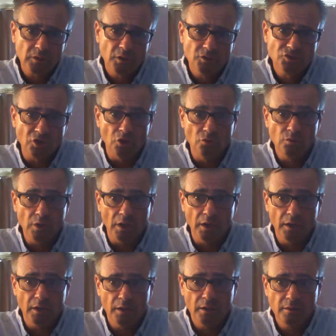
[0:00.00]
so
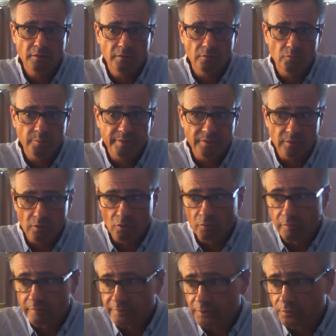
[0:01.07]
there will be the
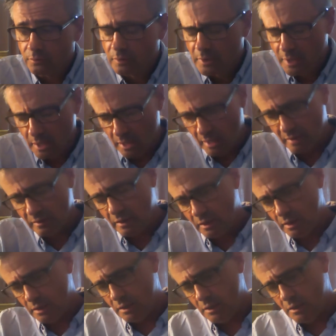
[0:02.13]
overview. And
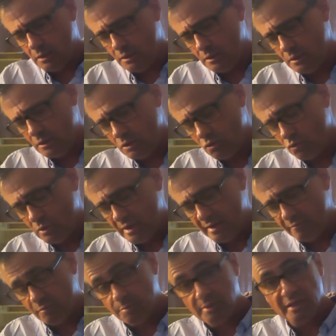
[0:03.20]
then you'll
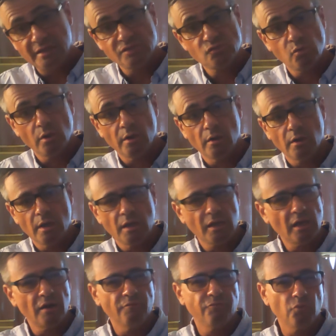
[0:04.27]
have a place where any
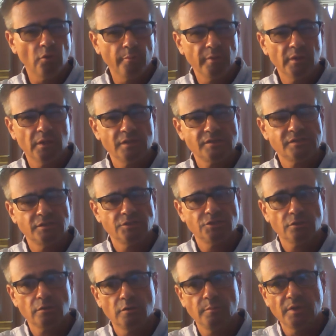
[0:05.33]
kind of formulas that you're
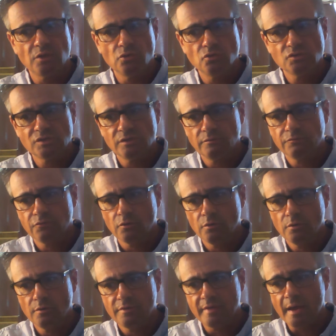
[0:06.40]
going to be using
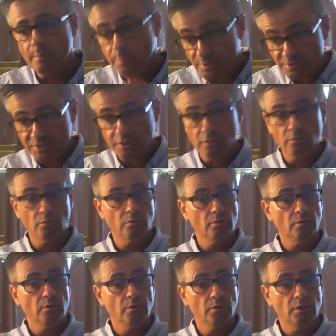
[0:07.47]
for that
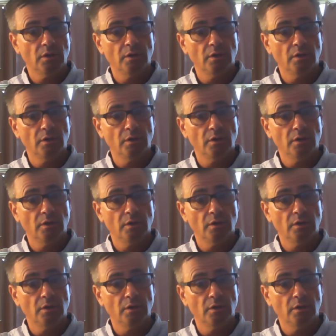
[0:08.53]
particular